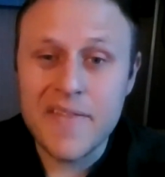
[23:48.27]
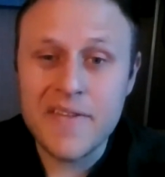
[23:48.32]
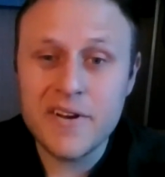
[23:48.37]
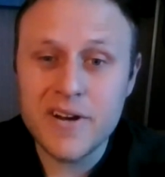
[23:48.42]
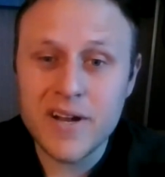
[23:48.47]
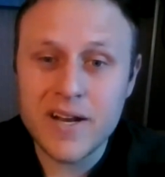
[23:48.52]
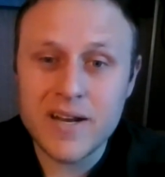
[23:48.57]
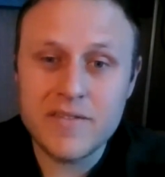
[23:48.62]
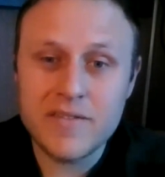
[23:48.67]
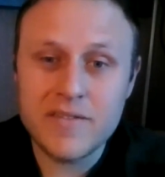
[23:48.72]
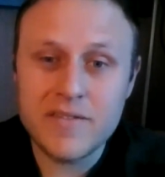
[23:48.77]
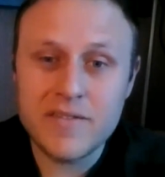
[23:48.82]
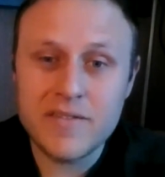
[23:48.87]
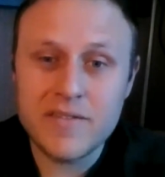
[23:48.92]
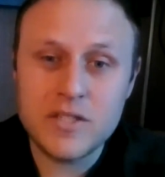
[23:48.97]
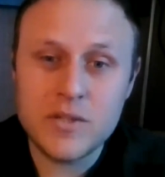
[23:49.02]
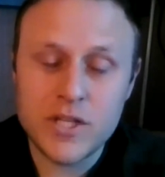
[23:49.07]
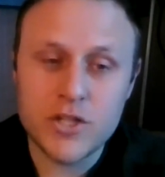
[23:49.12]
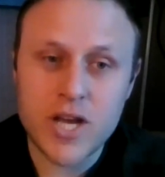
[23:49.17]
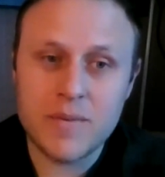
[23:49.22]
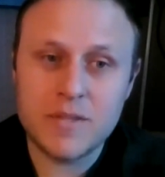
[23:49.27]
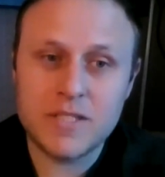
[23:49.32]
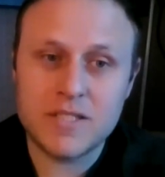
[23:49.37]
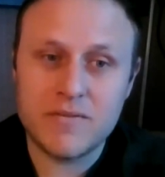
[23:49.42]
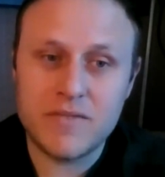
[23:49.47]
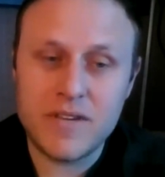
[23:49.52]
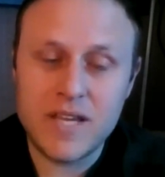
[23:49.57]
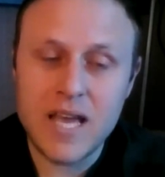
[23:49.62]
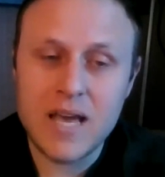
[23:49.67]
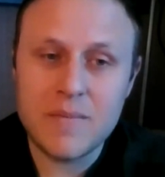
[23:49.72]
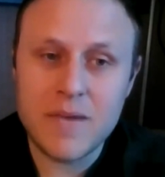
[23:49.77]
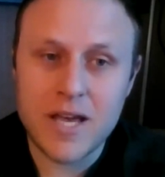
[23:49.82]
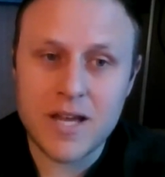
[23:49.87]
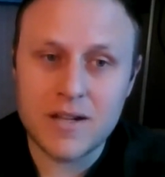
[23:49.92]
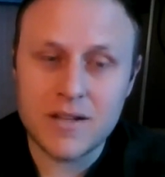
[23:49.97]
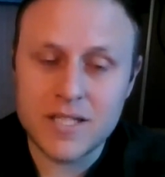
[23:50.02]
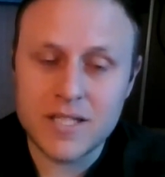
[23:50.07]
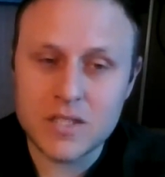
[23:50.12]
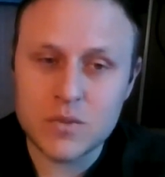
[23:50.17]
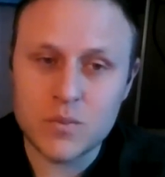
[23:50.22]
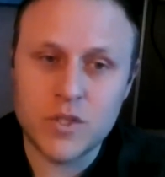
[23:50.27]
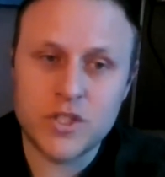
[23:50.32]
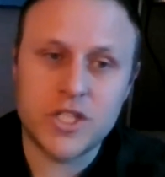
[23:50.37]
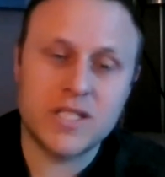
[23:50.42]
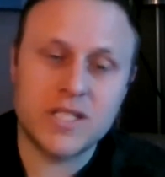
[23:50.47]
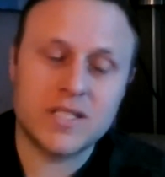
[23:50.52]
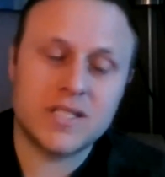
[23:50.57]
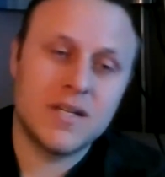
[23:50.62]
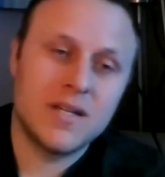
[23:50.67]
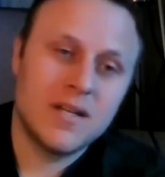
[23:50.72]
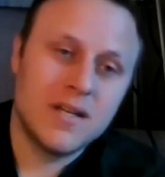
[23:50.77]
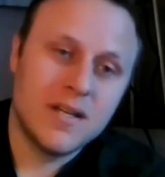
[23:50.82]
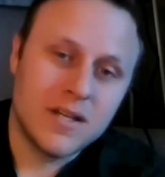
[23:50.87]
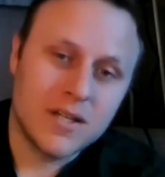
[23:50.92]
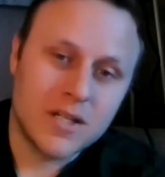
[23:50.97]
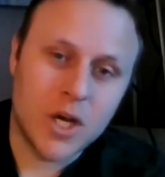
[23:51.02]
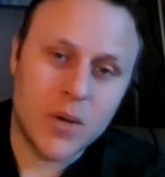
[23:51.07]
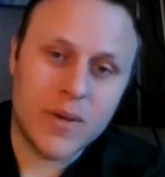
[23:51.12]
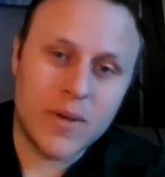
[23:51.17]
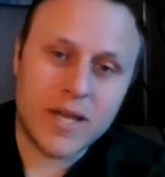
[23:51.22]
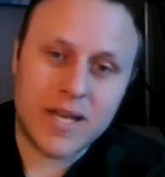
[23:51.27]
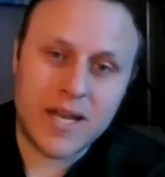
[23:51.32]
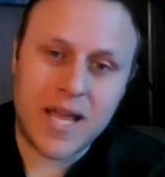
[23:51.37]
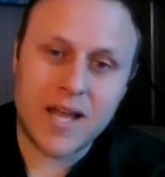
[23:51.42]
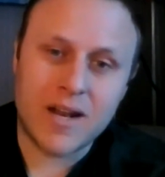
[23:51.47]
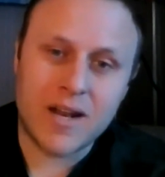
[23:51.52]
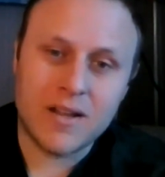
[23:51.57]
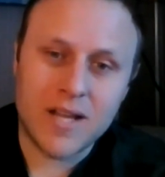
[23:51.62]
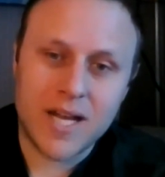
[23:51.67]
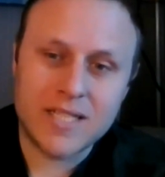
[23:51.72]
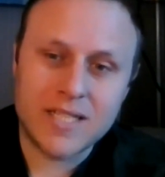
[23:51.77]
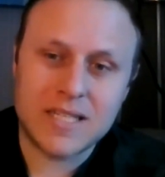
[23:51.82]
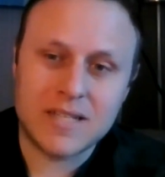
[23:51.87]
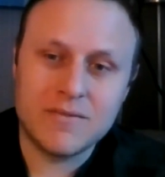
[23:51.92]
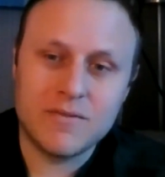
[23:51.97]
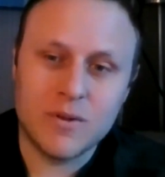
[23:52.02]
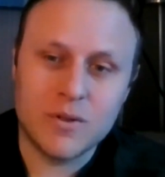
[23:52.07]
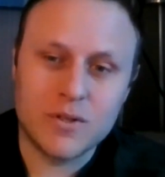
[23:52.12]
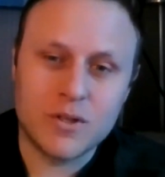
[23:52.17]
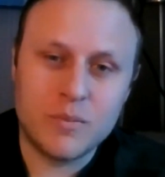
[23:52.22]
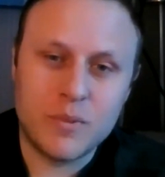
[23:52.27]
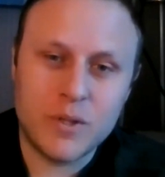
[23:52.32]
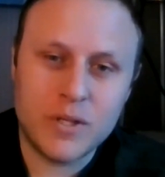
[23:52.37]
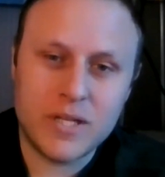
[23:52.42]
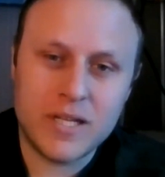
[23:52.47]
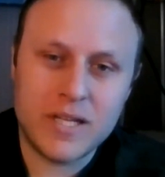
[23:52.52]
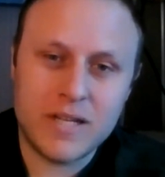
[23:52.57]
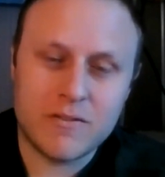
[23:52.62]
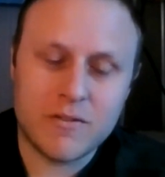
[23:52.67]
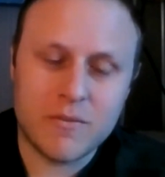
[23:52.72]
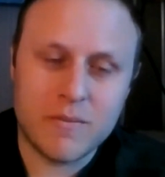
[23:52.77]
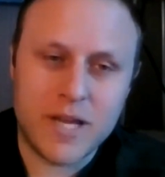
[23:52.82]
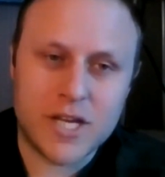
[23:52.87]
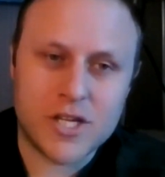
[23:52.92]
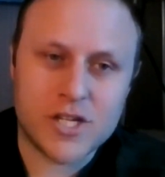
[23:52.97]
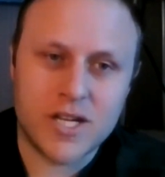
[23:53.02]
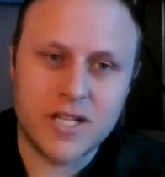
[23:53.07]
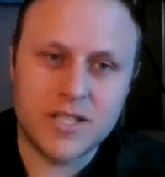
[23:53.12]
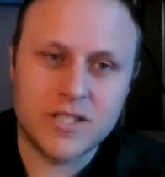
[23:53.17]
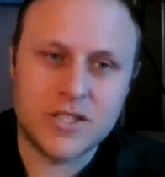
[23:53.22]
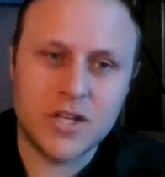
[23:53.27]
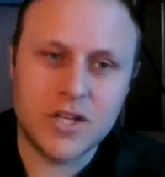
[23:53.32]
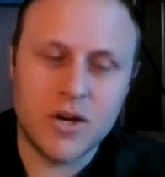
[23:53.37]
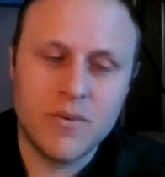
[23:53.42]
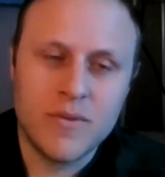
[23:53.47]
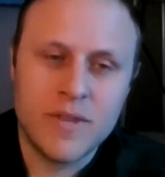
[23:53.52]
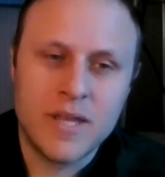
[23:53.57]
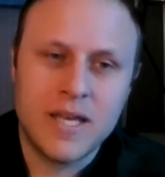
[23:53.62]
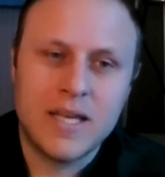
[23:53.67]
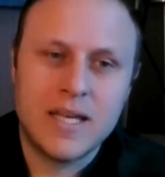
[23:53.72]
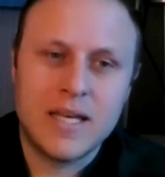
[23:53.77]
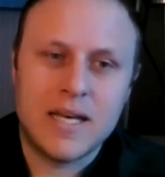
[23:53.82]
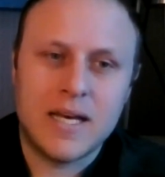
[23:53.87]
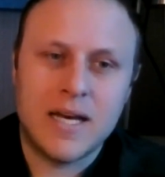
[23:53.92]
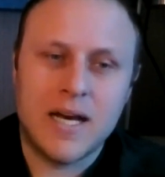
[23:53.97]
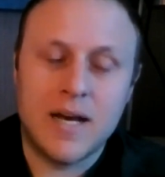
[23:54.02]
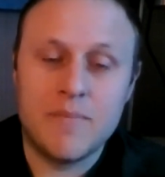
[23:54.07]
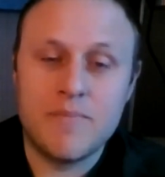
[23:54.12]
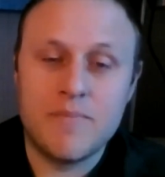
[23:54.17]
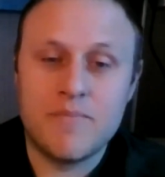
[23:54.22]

And then you're not even doing your job as a VM analyst, which is going and analyzing vulnerability information. And so